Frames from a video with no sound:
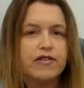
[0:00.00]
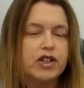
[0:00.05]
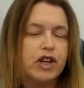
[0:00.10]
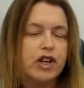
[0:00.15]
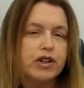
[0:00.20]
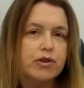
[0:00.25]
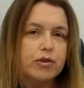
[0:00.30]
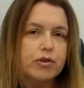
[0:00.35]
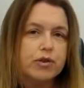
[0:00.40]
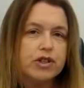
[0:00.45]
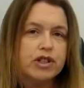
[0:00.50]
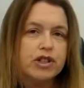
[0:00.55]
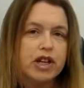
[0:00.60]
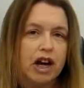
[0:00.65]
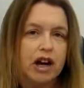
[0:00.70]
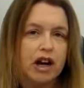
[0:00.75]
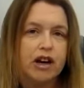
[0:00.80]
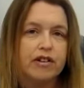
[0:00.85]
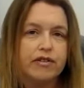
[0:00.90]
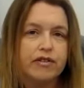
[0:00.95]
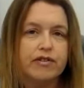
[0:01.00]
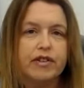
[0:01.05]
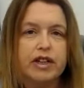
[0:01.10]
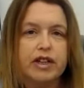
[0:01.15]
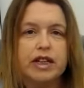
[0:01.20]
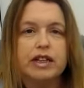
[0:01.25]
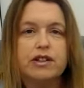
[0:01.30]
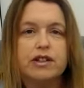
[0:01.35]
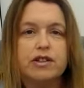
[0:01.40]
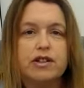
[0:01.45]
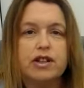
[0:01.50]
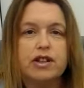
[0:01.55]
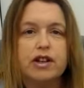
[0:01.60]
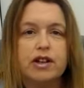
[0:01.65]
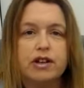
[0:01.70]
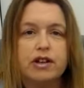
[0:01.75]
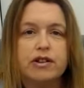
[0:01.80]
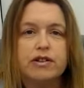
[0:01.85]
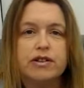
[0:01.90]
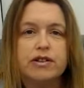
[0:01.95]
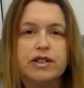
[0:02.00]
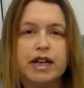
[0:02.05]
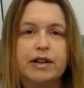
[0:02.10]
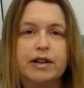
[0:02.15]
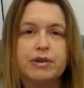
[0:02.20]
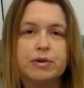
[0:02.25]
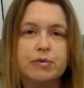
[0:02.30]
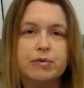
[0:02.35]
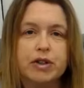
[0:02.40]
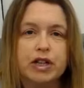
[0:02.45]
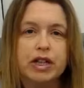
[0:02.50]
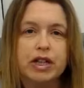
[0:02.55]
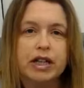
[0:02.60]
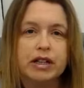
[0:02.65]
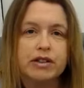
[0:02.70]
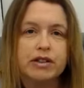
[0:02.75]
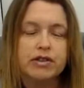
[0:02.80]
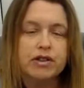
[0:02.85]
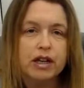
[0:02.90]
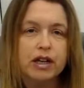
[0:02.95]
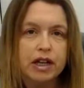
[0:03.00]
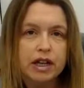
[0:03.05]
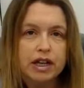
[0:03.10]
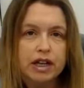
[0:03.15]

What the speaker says: Turn your staff into sales machines.